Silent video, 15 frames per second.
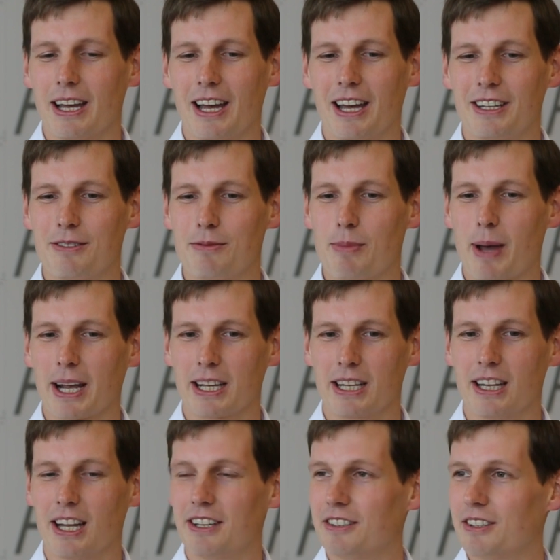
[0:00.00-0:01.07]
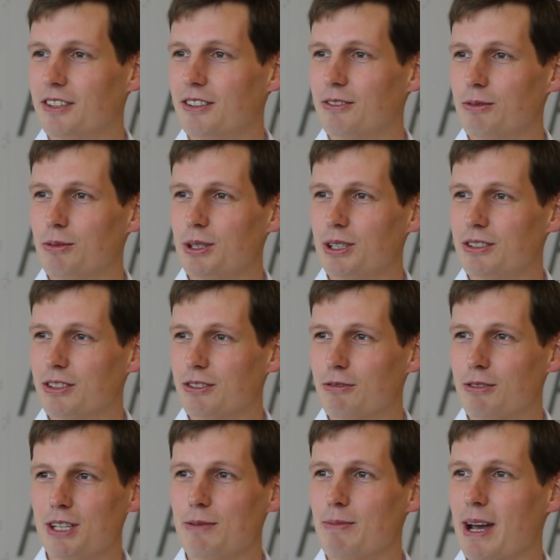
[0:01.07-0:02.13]
and back in London we used to
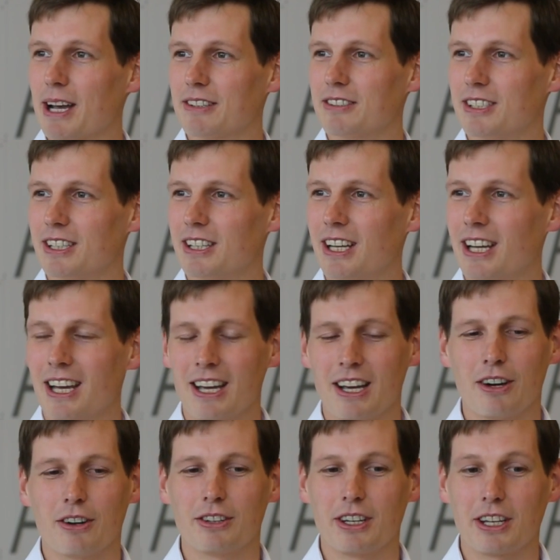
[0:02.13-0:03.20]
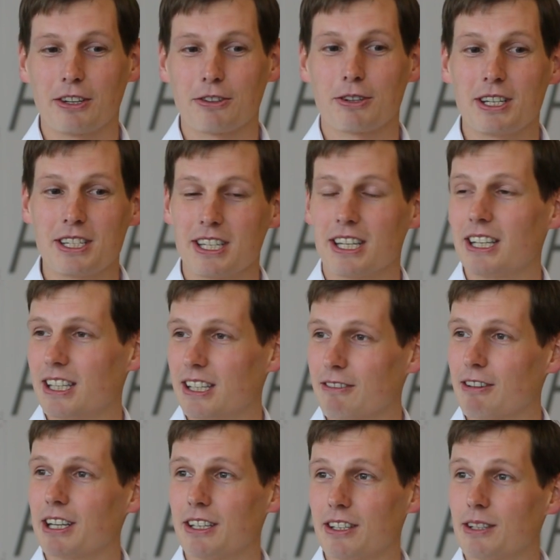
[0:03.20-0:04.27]
read about it on an increasingly
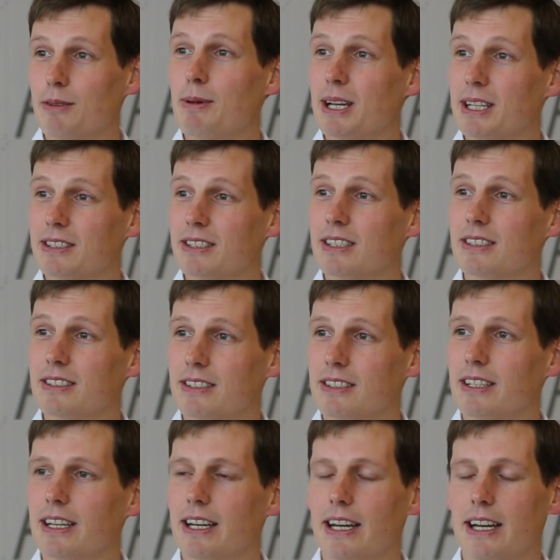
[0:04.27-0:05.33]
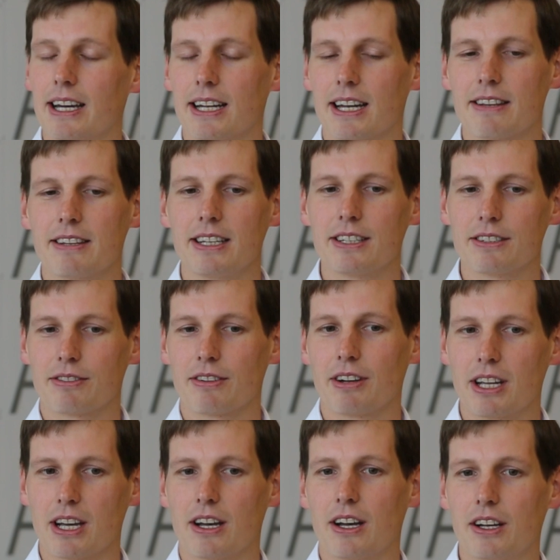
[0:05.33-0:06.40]
regular basis. And I think it's
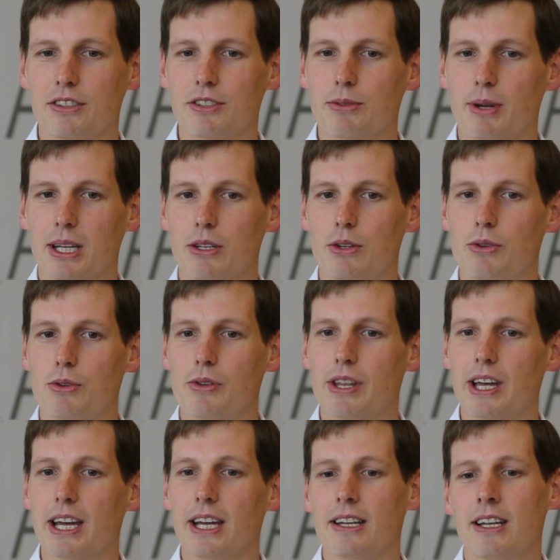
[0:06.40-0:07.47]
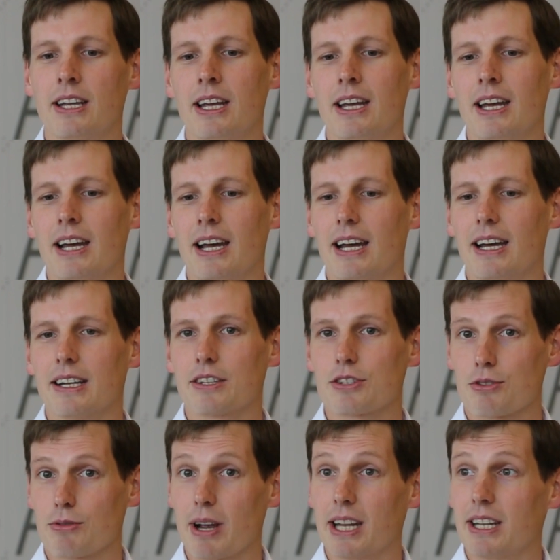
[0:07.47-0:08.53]
very hard to ignore that
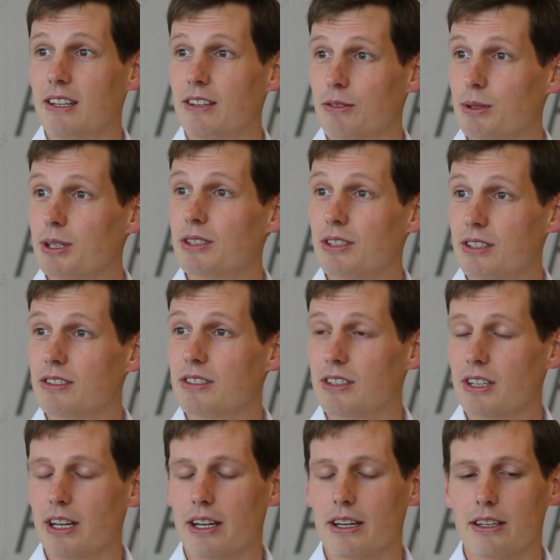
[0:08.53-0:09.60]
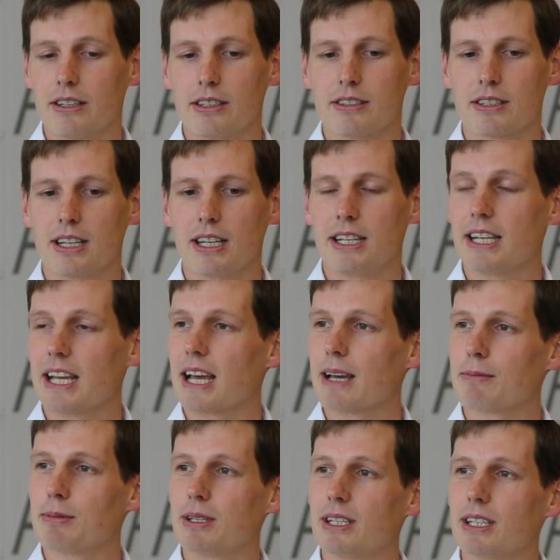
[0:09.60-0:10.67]
trend, which is clearly
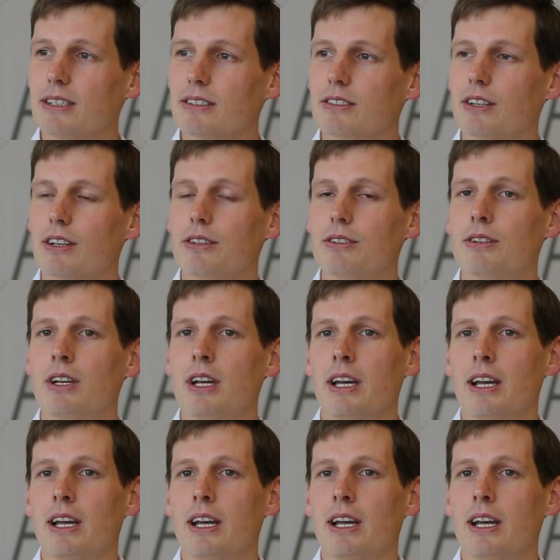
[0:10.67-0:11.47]
happening. So